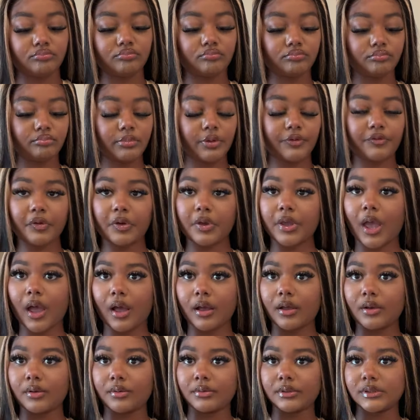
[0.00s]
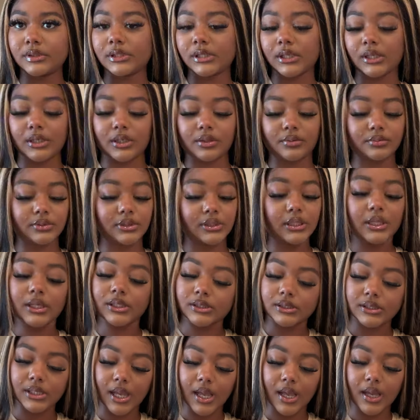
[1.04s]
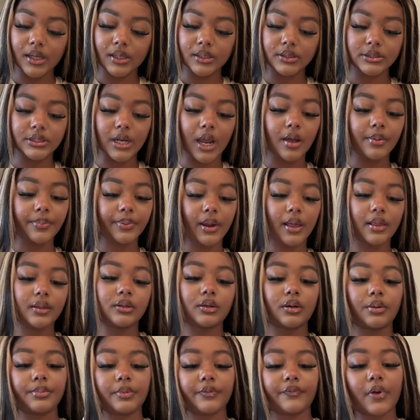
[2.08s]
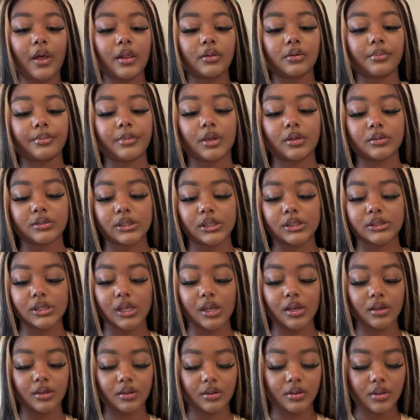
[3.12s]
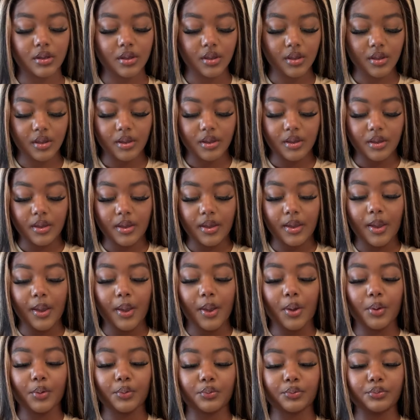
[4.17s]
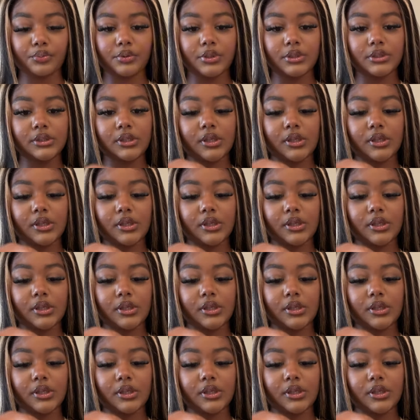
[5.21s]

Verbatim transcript: before y'all go and see it on TikTok. Y'all probably don't be following me on TikTok. Ooh, this